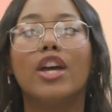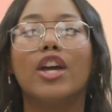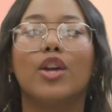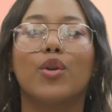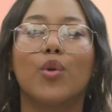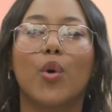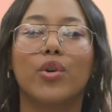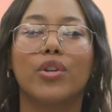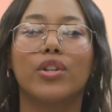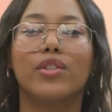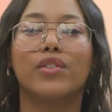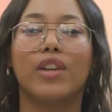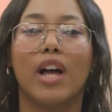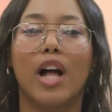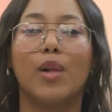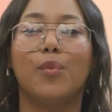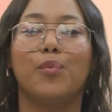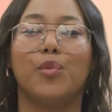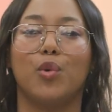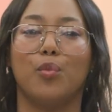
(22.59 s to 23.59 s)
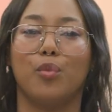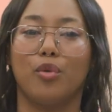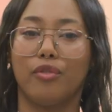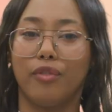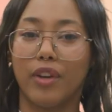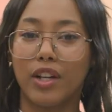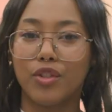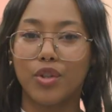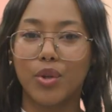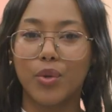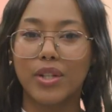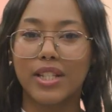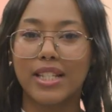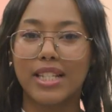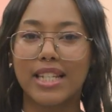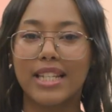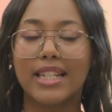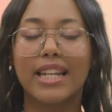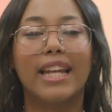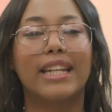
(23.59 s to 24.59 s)
in order to help you perfect your
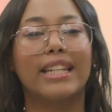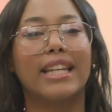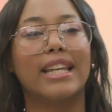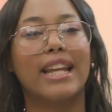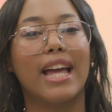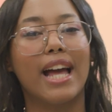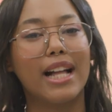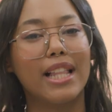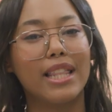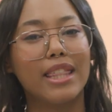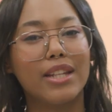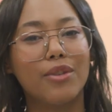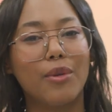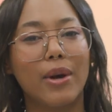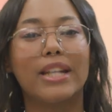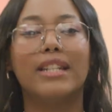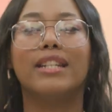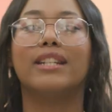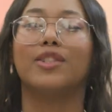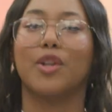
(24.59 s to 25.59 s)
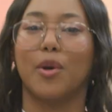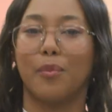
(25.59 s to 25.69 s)
routine and get a healthy, radiant